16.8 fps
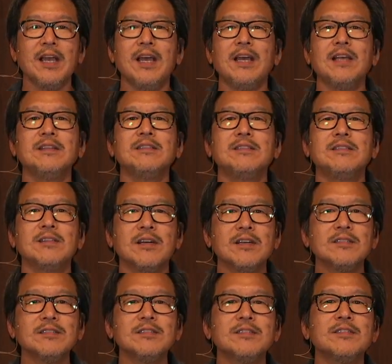and
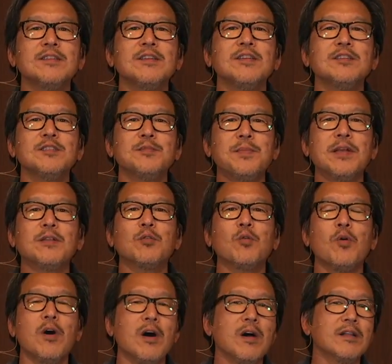just spend
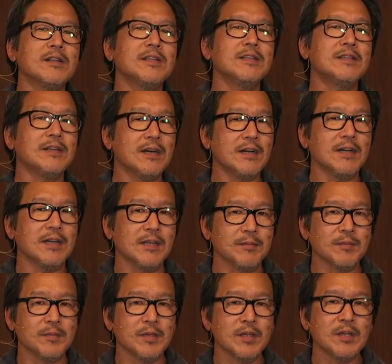quality
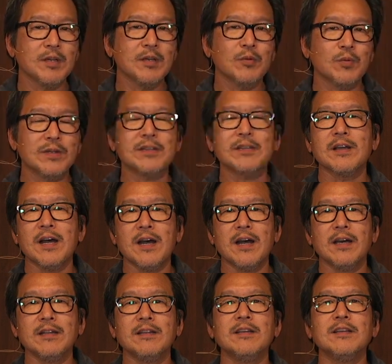time with
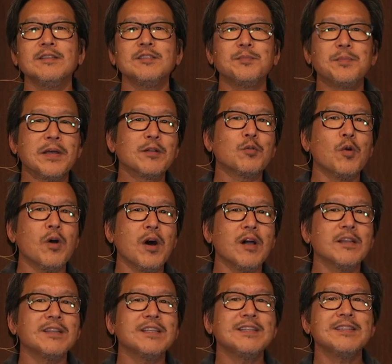God. Spend
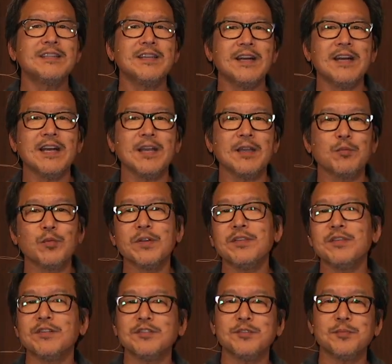quality time
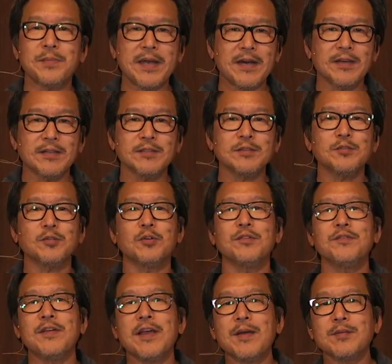with your spouse or
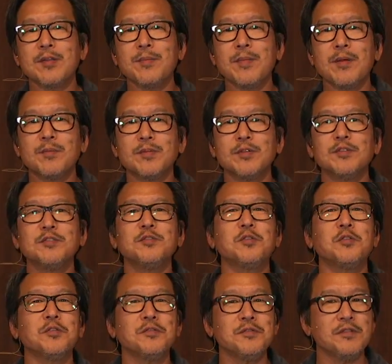family members
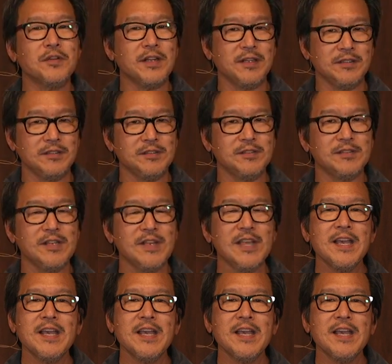or friends.